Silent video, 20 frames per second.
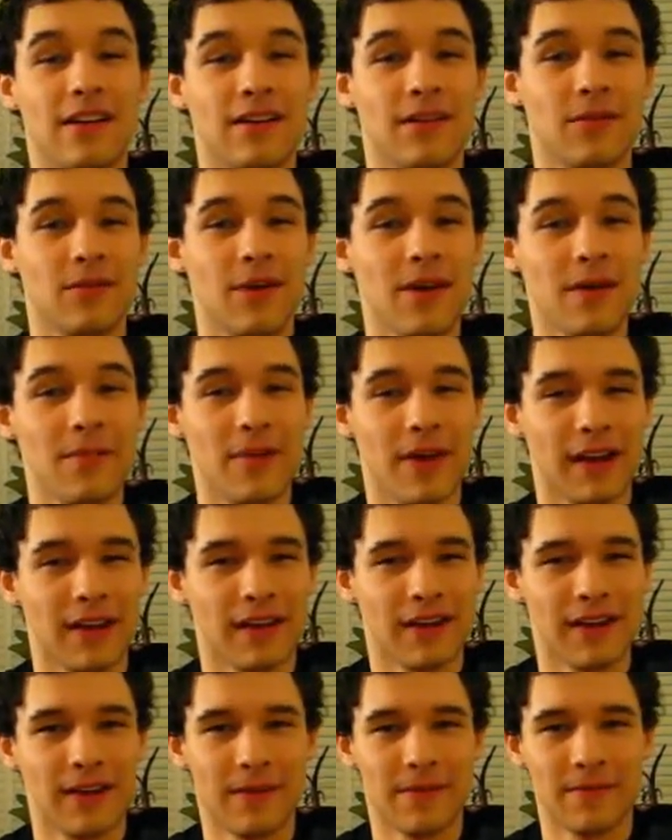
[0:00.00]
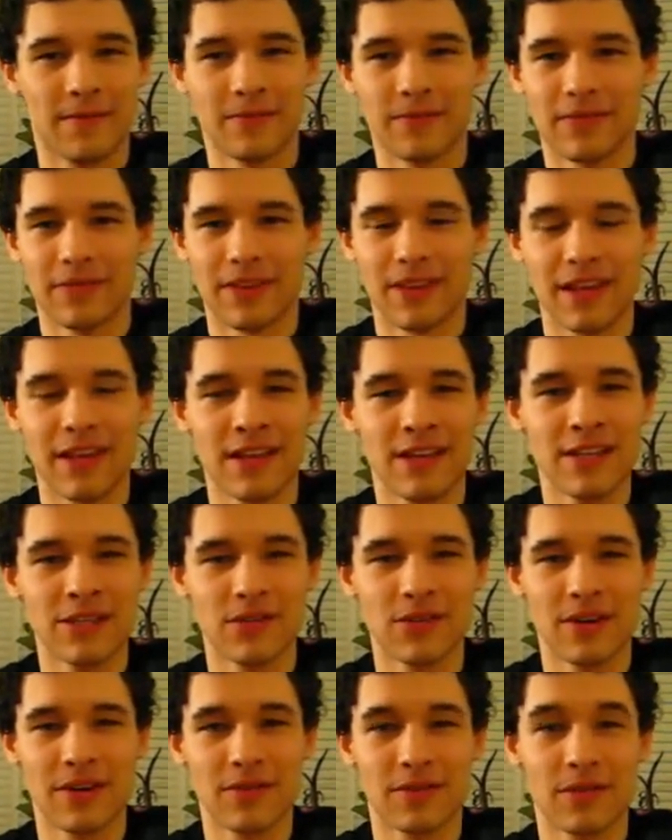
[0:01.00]
Well, Becca, the
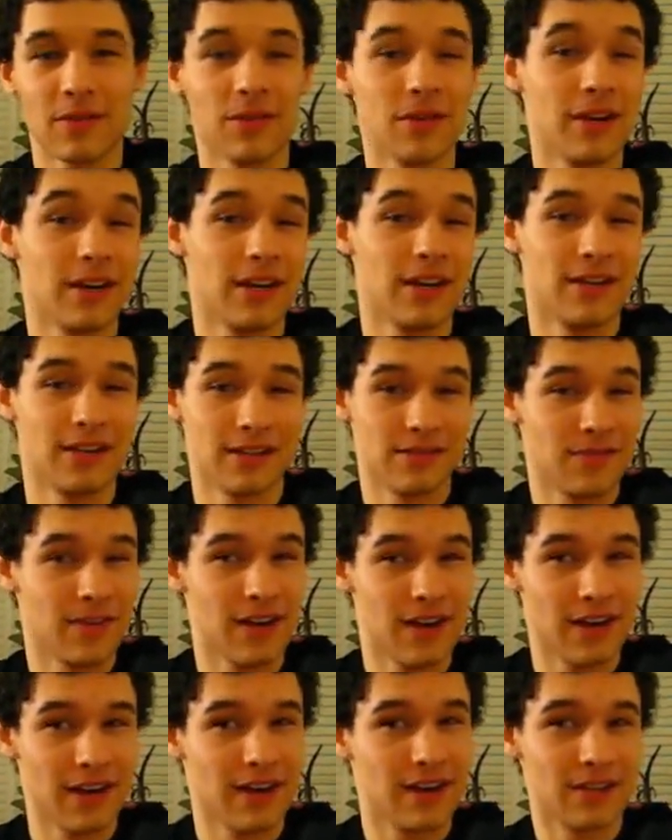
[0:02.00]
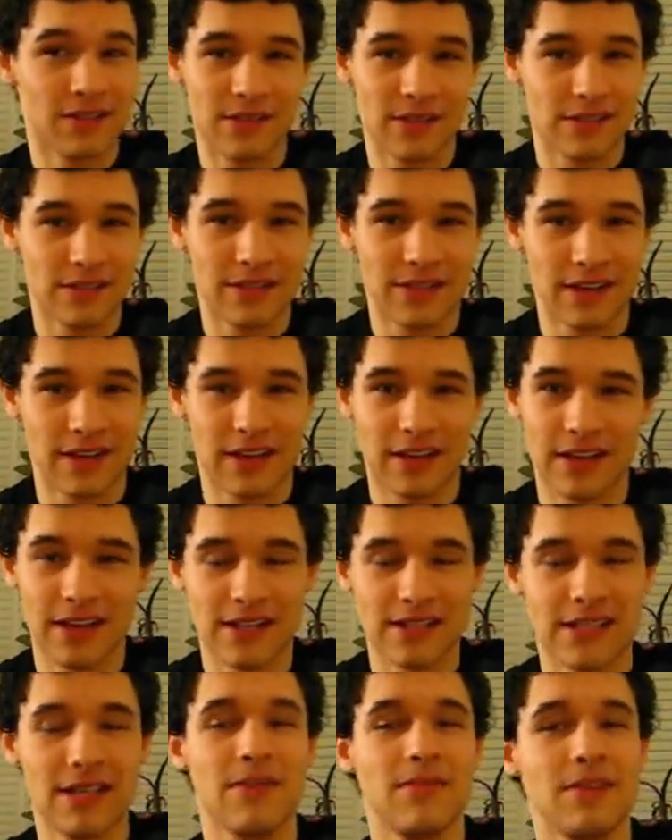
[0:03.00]
history of chlorine is very interesting.
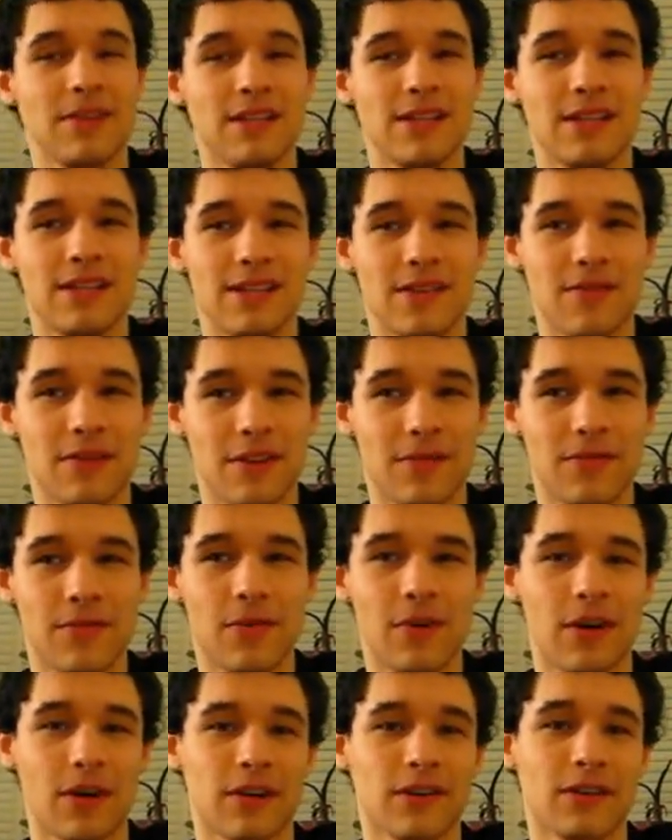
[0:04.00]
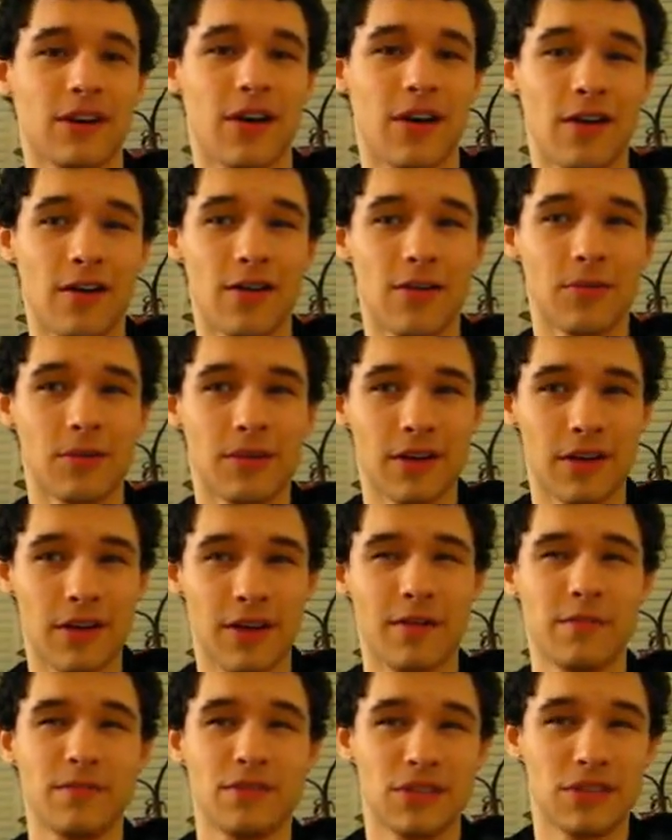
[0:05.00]
In 1774, Carl
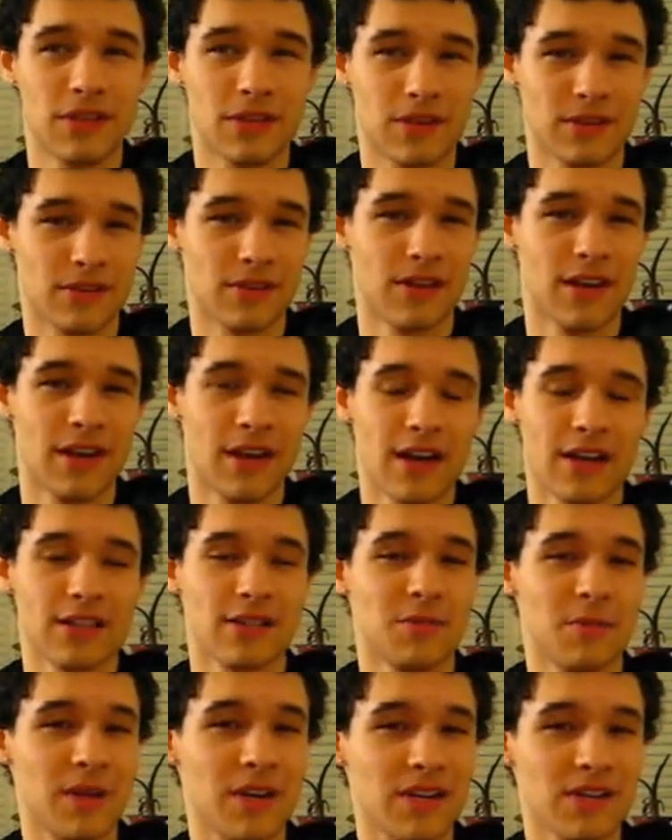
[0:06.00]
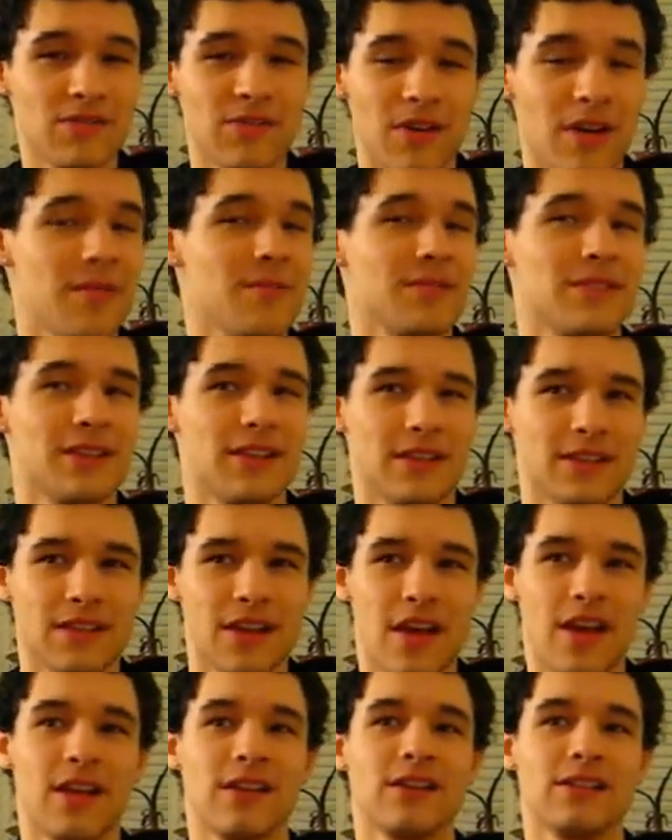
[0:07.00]
Wilhelm Scheele, a Swedish pharmacist,
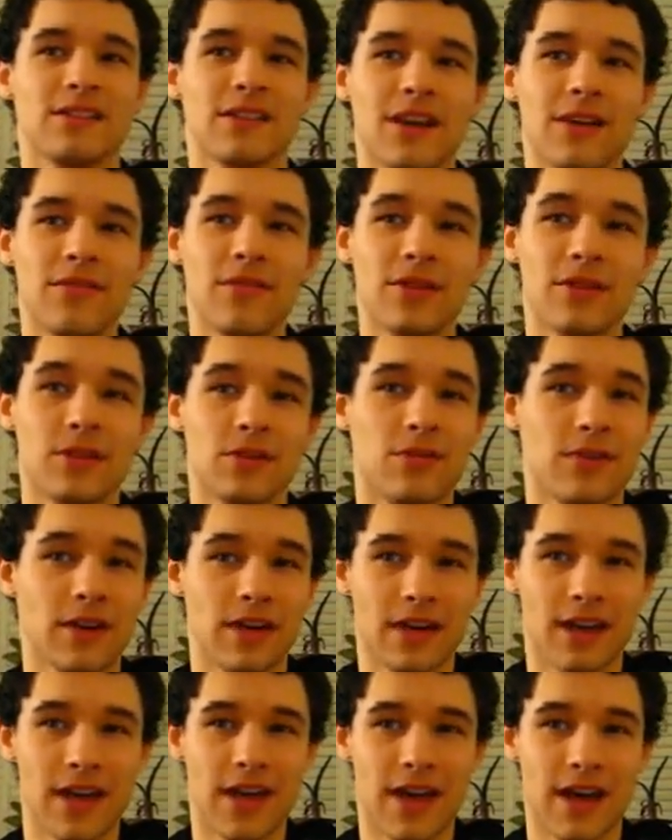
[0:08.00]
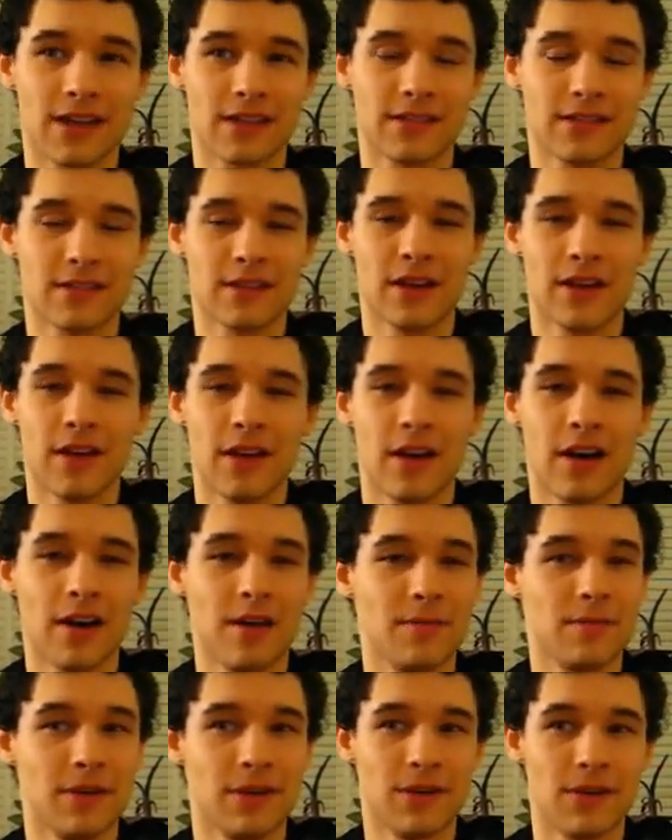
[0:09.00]
discovered chlorine gas,
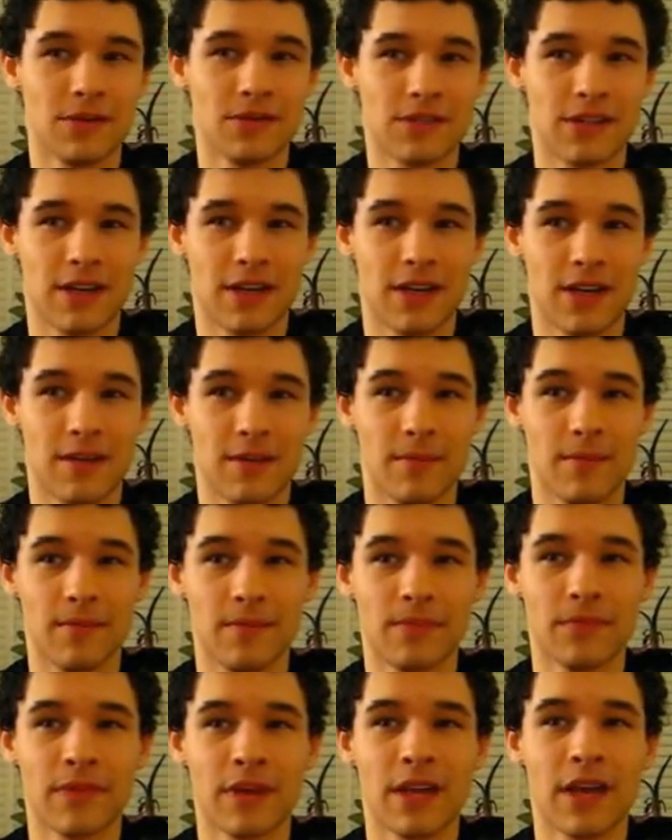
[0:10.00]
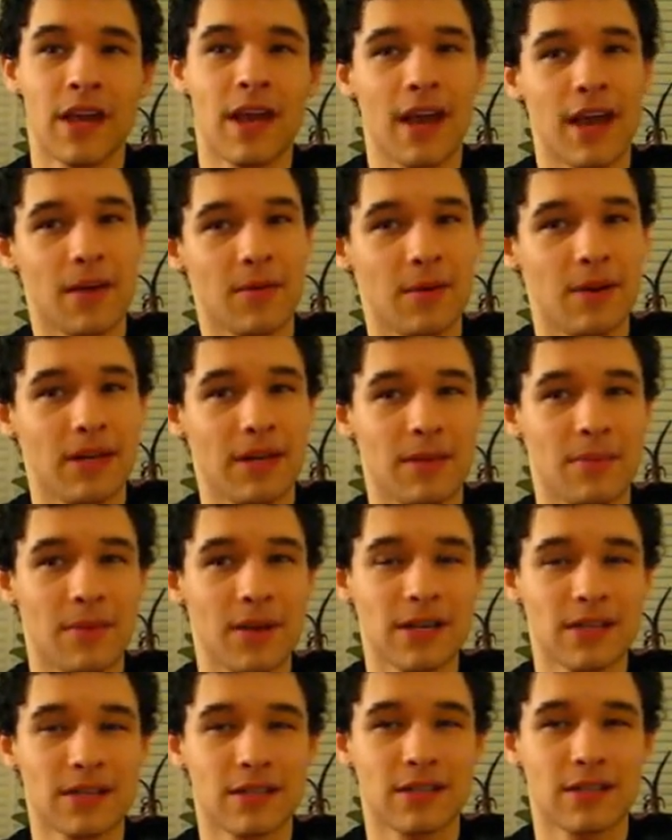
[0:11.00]
unbeknownst to him. And when he
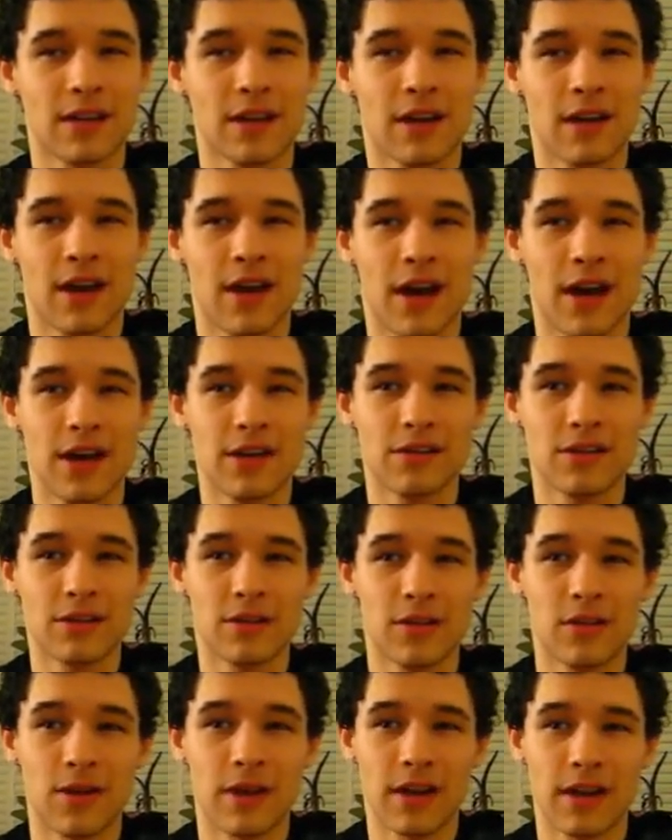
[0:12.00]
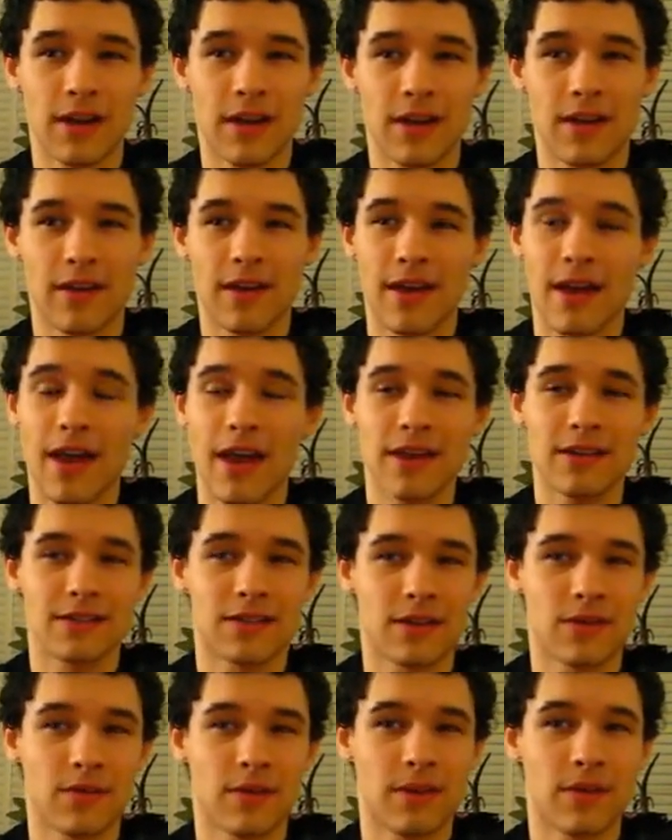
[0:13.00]
mixed hydrochloric
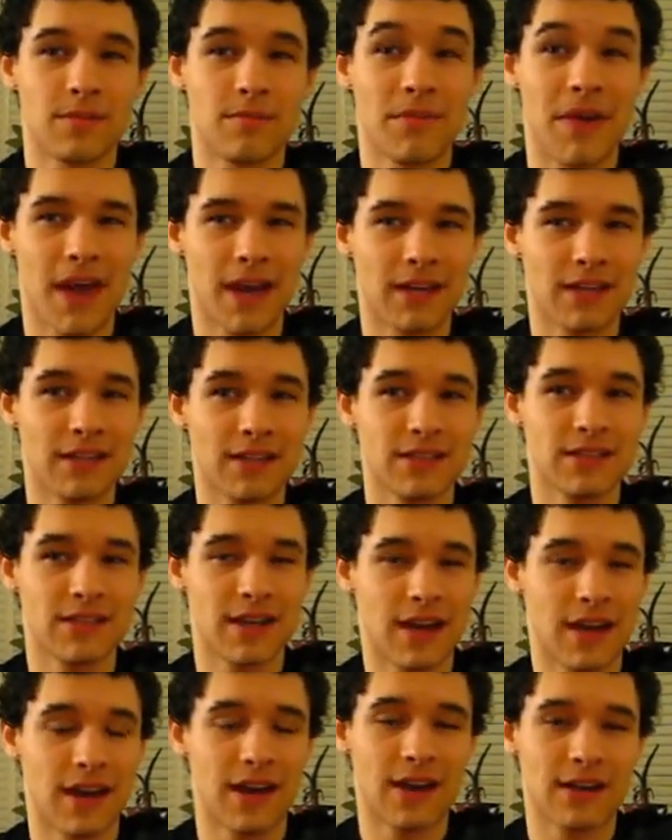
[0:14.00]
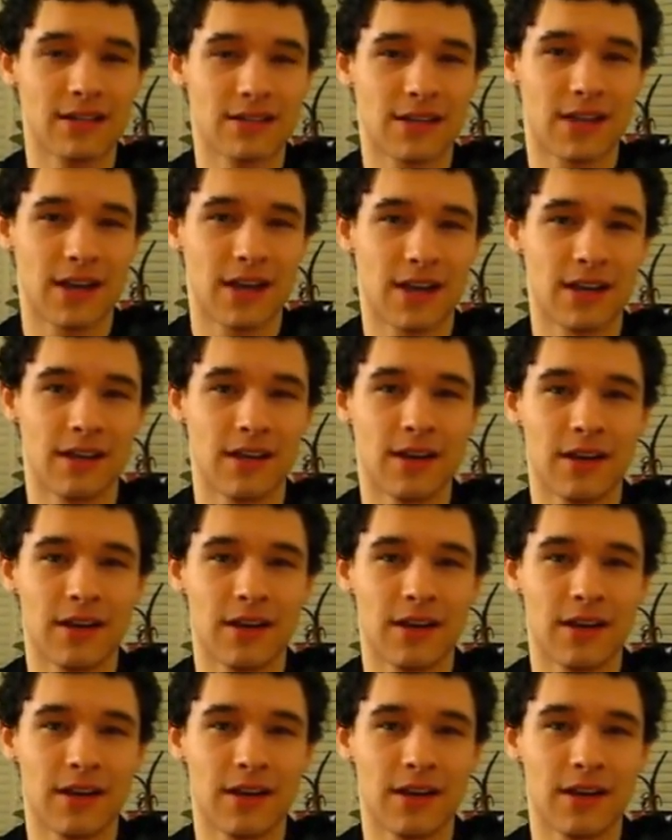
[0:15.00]
acid with manganese dioxide,